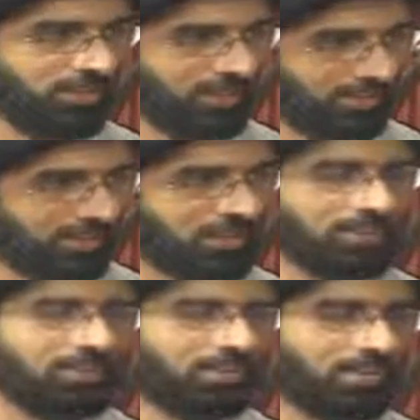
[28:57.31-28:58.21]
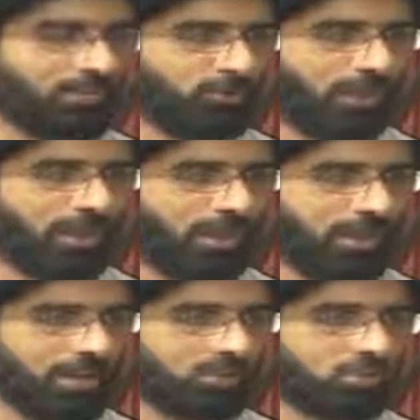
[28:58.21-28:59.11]
Lady Khadijah salamullahi
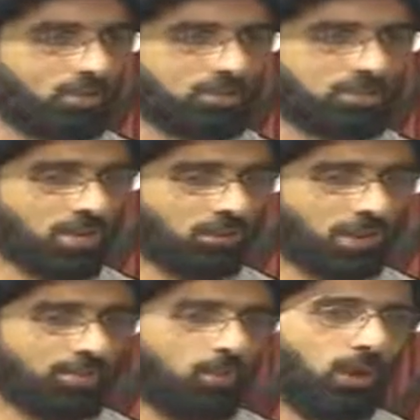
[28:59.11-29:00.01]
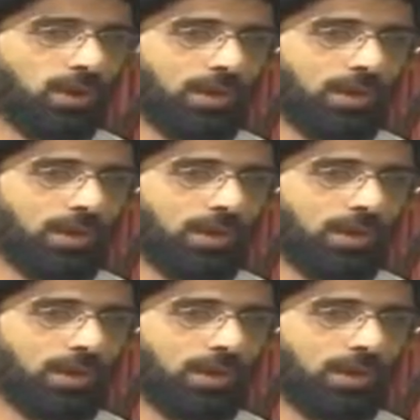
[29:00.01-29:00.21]
alayha, she was known on the one